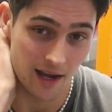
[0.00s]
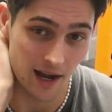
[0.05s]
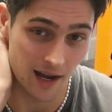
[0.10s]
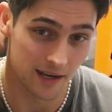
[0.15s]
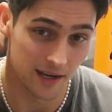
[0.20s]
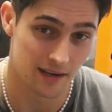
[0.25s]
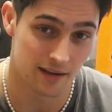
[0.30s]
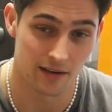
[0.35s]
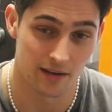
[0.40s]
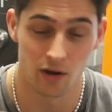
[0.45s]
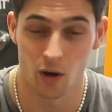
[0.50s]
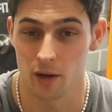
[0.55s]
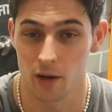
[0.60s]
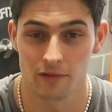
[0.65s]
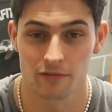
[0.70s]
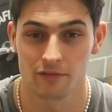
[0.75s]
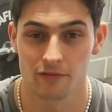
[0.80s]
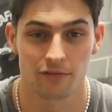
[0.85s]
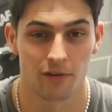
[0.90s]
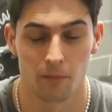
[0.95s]
and not
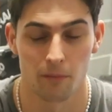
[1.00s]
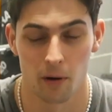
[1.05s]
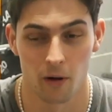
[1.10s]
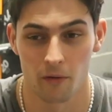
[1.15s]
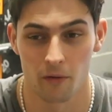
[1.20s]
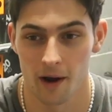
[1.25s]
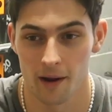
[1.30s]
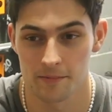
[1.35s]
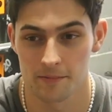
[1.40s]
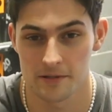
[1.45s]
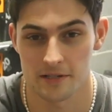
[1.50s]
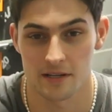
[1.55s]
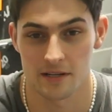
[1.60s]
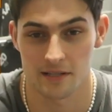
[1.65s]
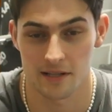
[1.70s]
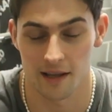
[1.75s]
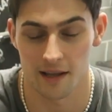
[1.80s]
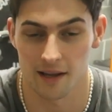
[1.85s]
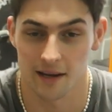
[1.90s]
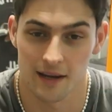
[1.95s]
even for more reps,
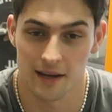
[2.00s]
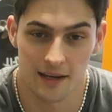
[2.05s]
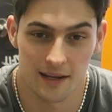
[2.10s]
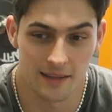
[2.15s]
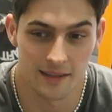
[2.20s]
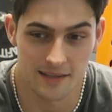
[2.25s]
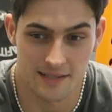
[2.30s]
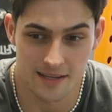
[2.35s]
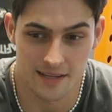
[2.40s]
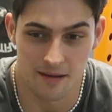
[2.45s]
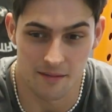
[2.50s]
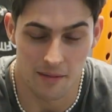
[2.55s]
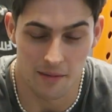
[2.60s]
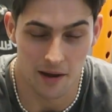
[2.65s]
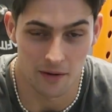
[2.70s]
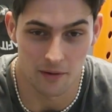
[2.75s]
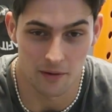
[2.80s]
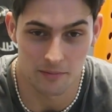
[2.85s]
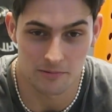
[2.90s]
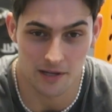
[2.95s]
just like the same
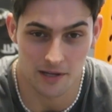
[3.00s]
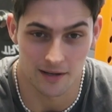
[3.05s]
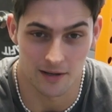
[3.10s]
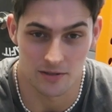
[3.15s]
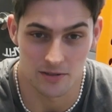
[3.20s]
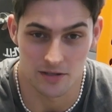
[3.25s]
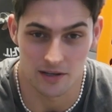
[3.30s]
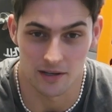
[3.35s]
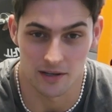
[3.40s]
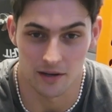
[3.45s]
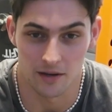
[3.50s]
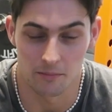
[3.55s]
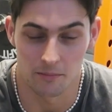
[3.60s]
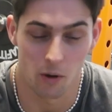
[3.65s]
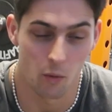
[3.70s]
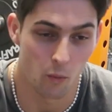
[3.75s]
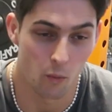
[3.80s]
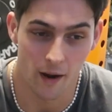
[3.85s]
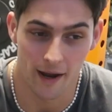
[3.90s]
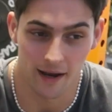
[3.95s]
amount of reps I'd usually do,
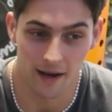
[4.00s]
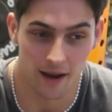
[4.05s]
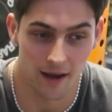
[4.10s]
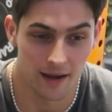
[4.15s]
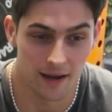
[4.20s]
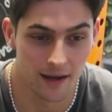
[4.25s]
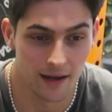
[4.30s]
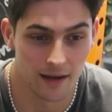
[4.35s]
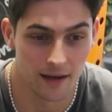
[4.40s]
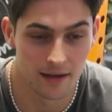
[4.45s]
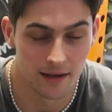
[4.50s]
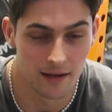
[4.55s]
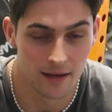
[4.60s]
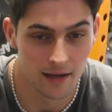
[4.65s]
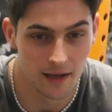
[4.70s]
but way lighter.